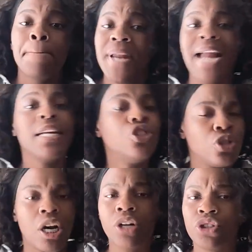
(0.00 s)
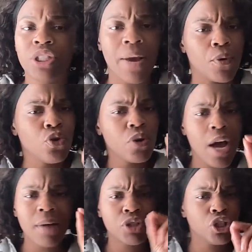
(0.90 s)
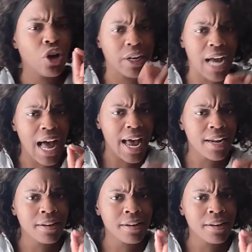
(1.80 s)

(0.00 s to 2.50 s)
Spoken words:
but I need you to understand when you come to your God,